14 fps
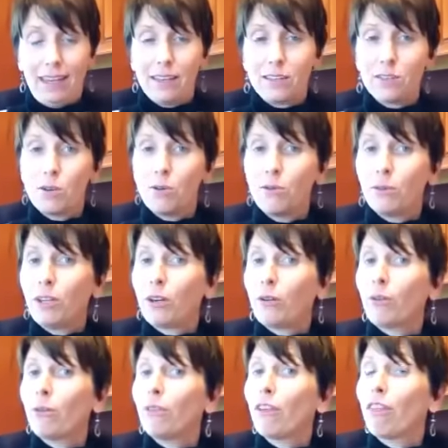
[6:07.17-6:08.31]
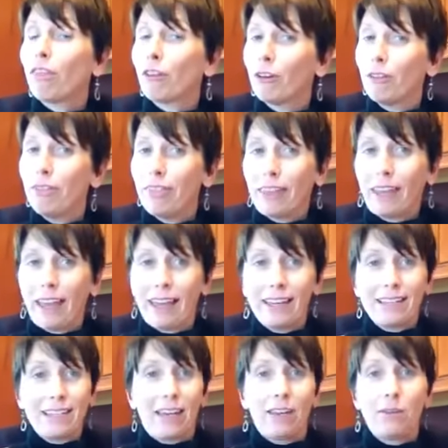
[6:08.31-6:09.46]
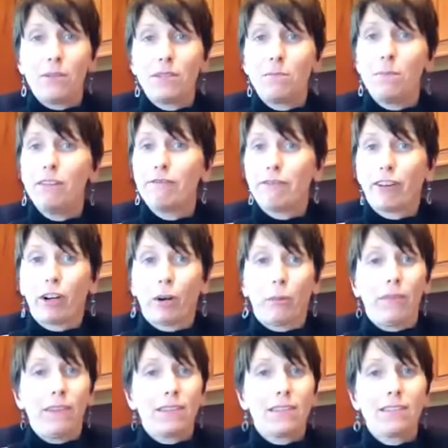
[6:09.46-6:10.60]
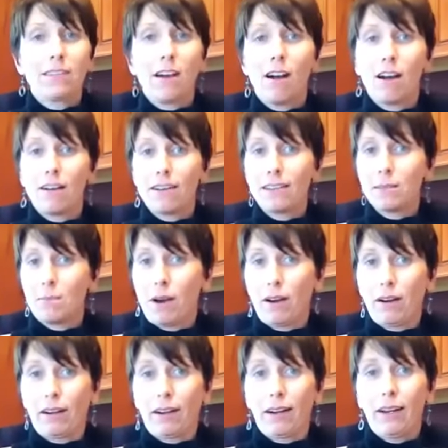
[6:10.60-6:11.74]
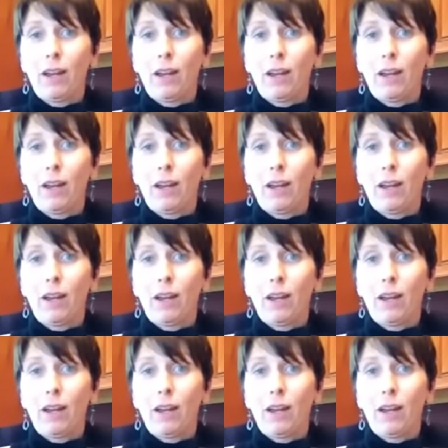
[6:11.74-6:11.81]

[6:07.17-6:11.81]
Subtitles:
So, the third thing I can tell you is be firm. This is the hardest part.